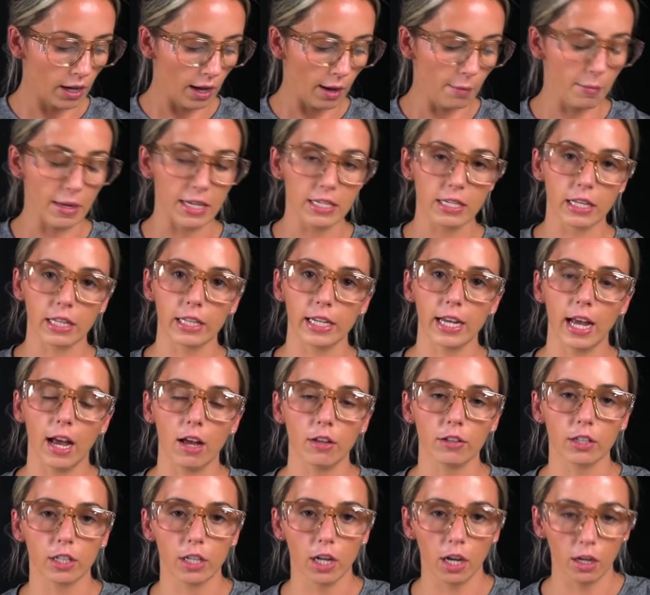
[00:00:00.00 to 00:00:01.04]
And basically
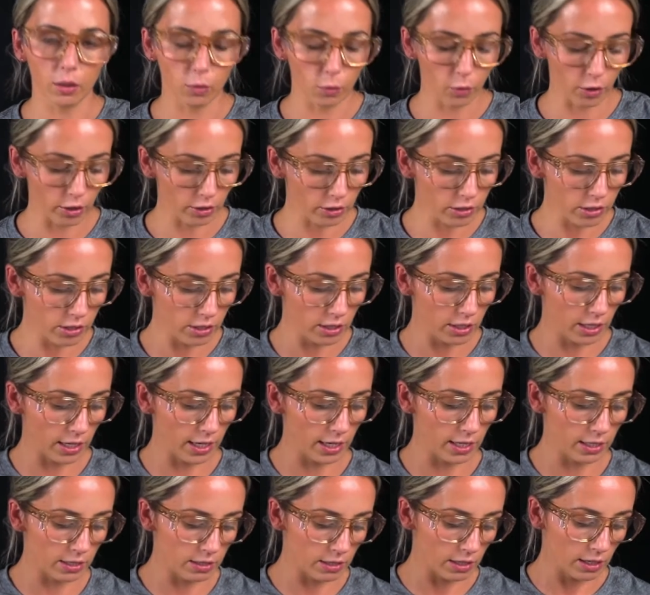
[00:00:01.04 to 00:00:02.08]
how the cut works
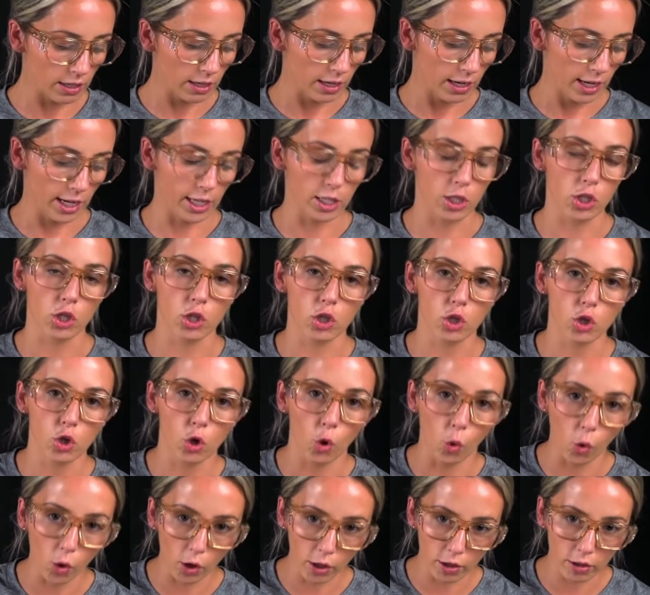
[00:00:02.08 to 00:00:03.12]
is it
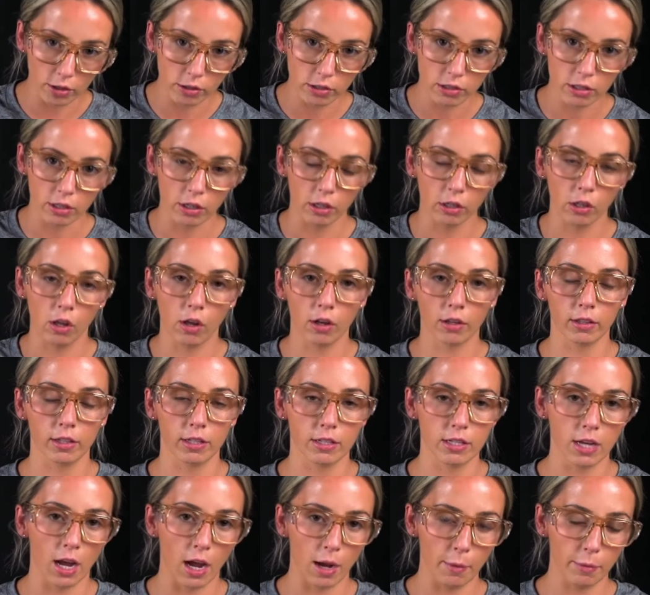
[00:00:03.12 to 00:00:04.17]
scores along the
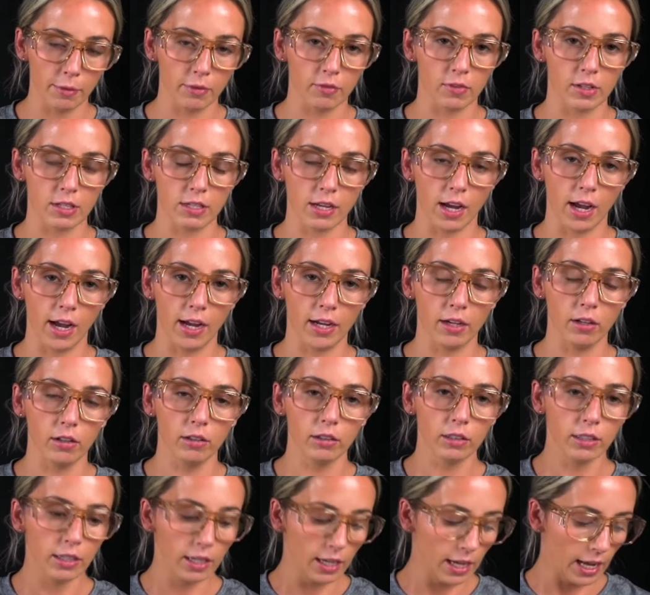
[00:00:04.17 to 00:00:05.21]
top of the
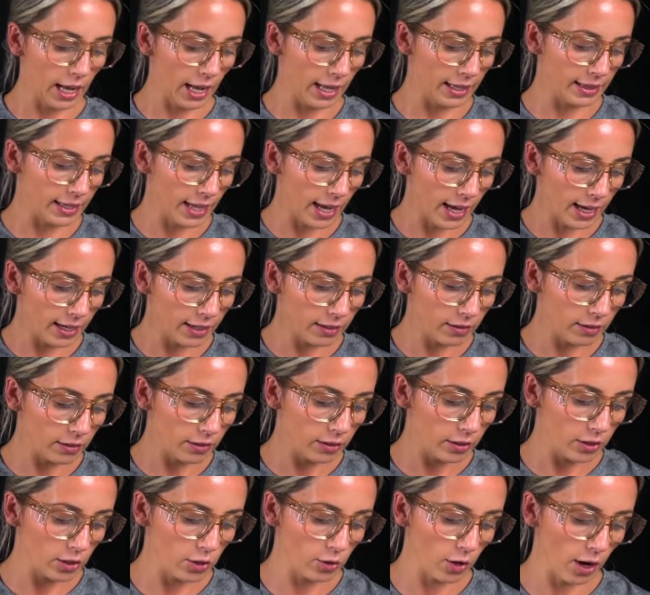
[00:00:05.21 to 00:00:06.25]
tile, and then
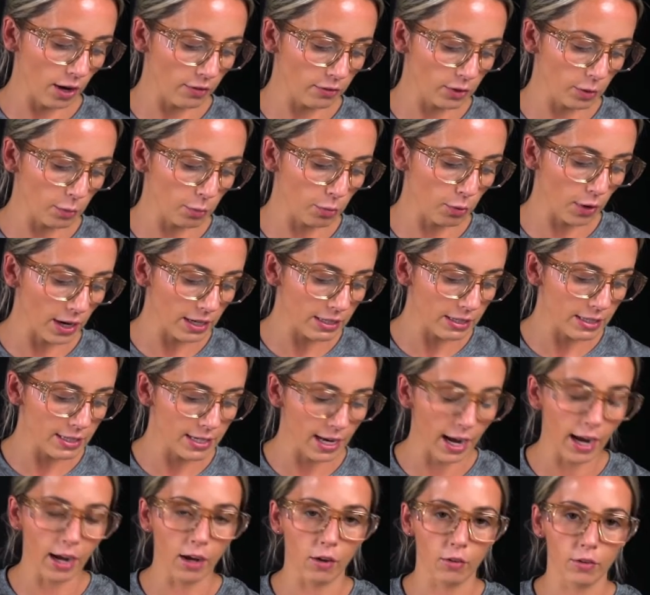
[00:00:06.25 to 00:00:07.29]
you have to press
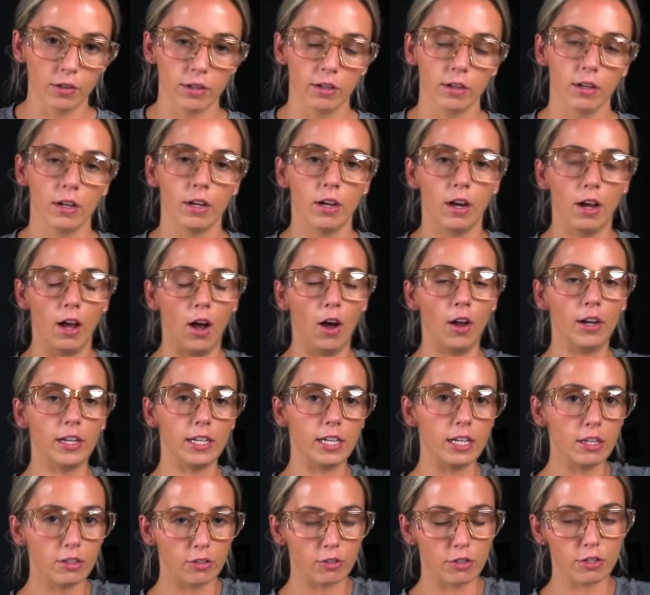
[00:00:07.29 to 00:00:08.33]
down on
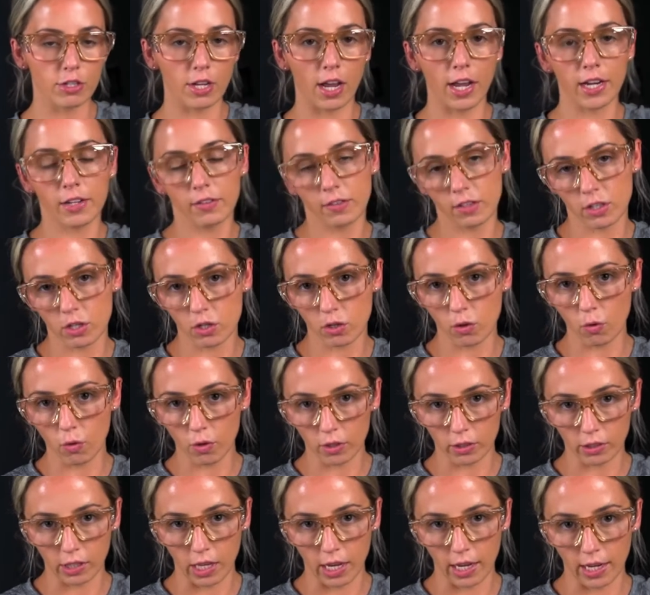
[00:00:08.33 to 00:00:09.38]
either side of the
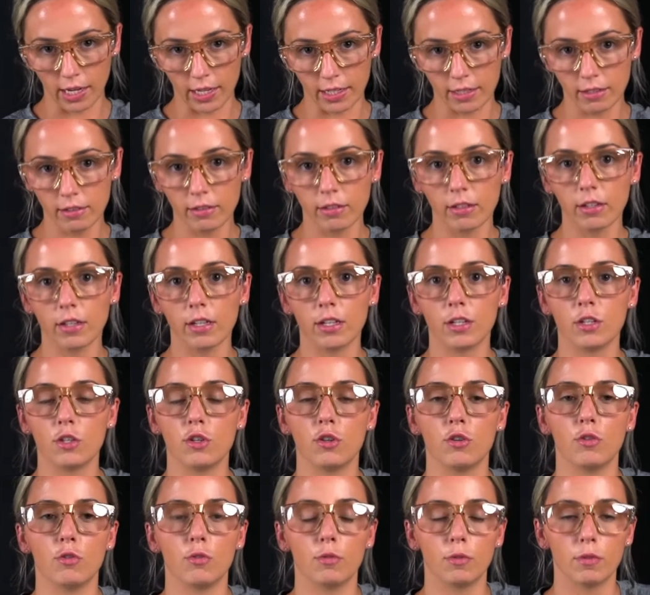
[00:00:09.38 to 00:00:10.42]
score line
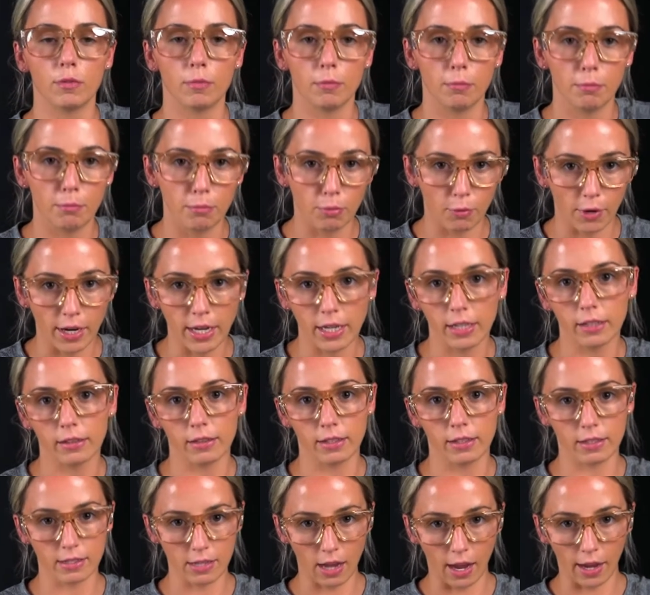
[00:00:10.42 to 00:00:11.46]
to break
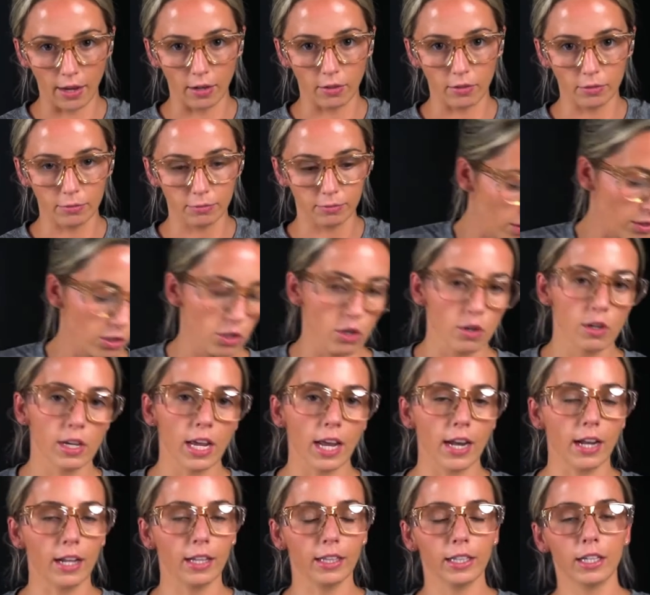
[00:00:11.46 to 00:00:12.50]
the tile. So you
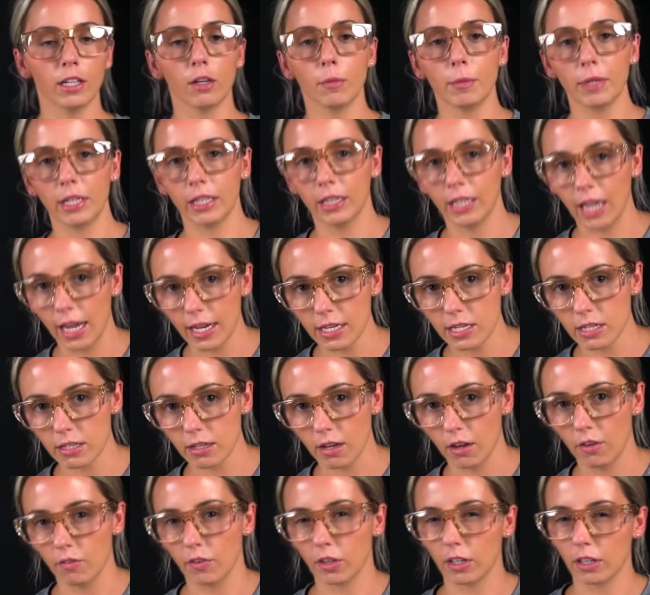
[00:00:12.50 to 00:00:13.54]
get a little bit less
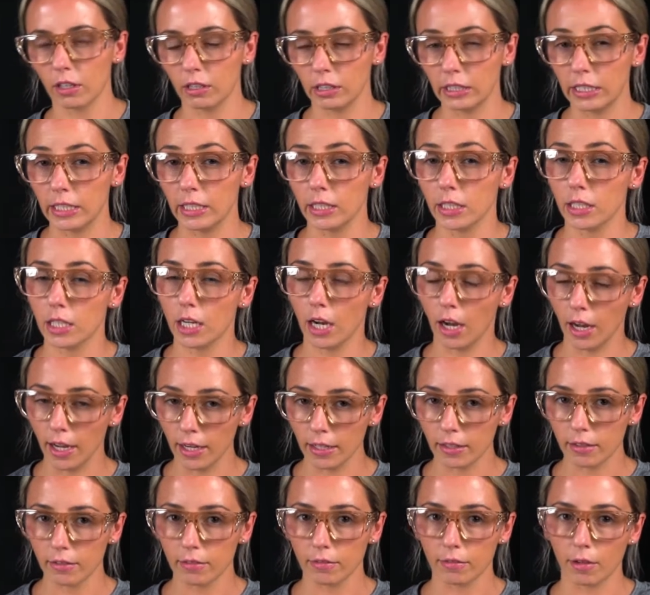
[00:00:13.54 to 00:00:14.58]
of a clean cut
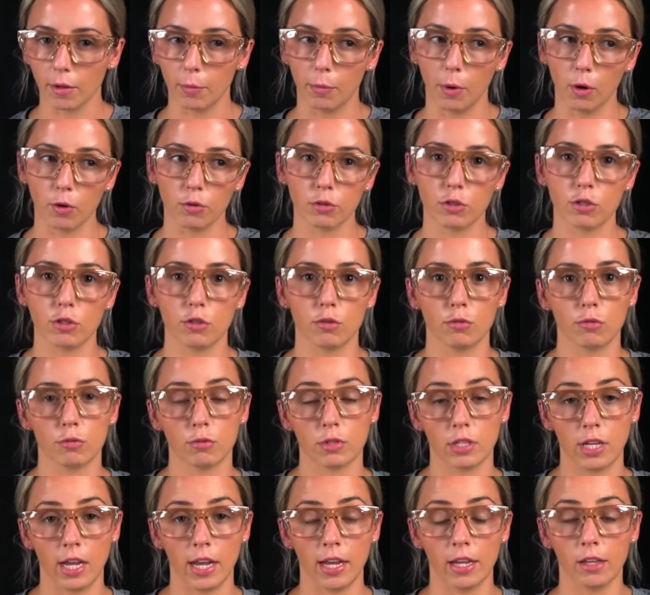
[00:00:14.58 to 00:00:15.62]
opposed to,
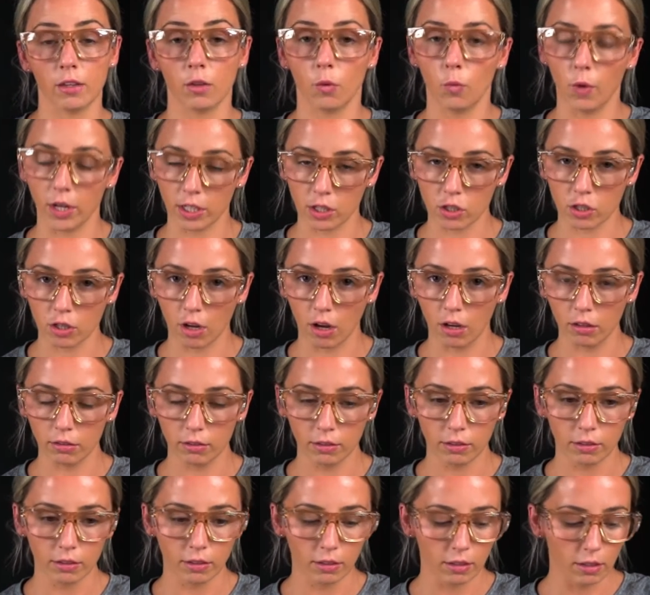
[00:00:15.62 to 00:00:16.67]
say, the wet saw,
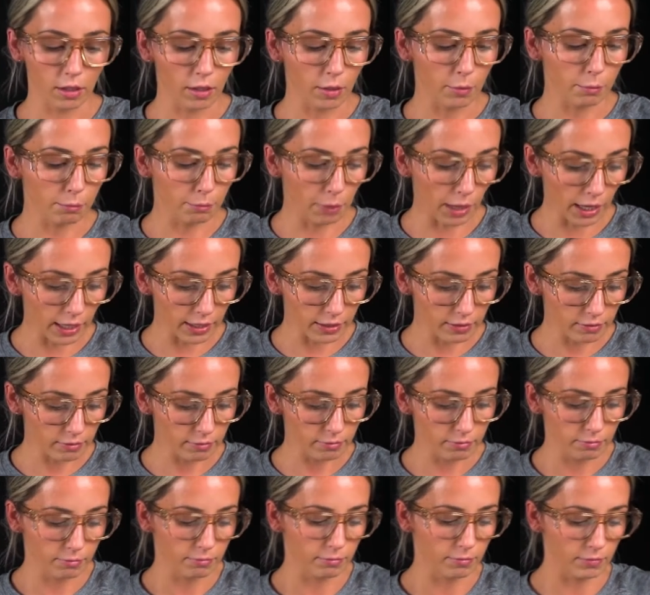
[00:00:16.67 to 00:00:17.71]
but
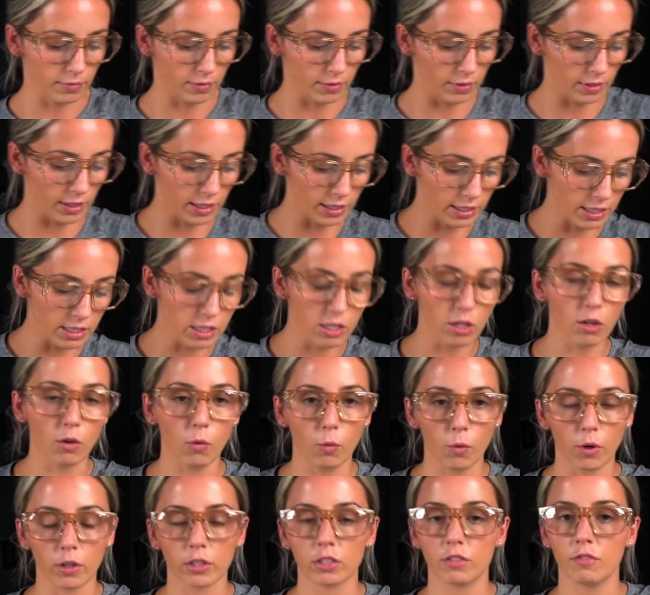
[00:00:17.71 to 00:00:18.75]
it still
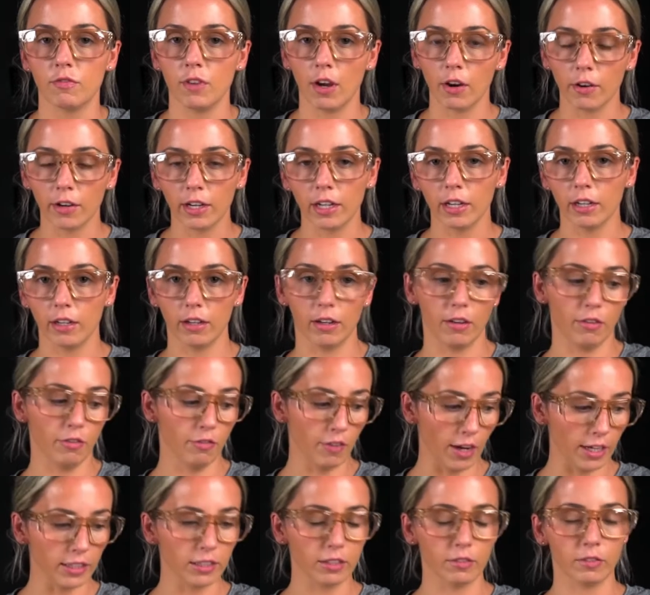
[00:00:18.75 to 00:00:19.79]
works very
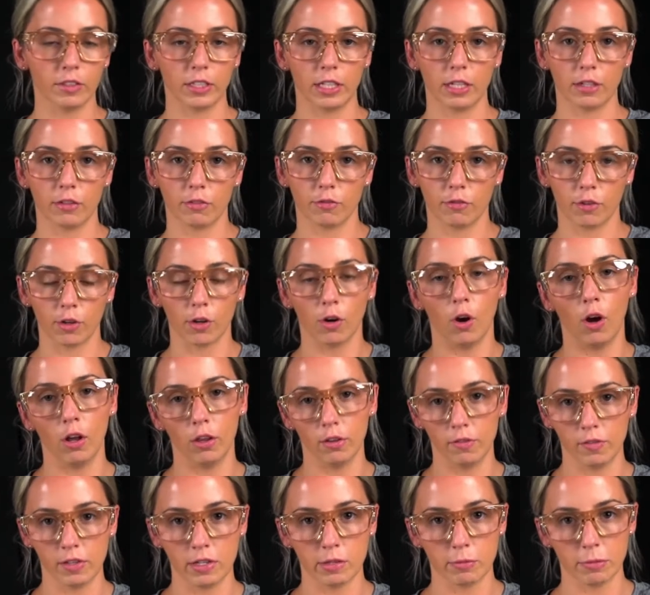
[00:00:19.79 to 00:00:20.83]
effectively for all
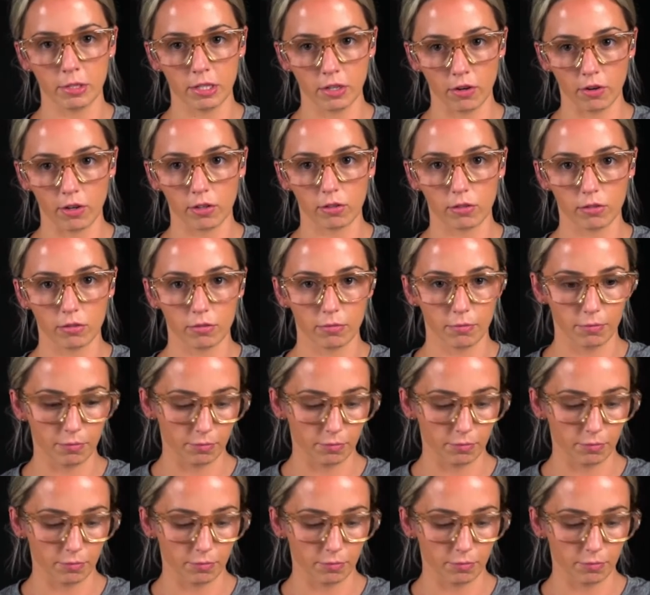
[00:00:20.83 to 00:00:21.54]
of these materials.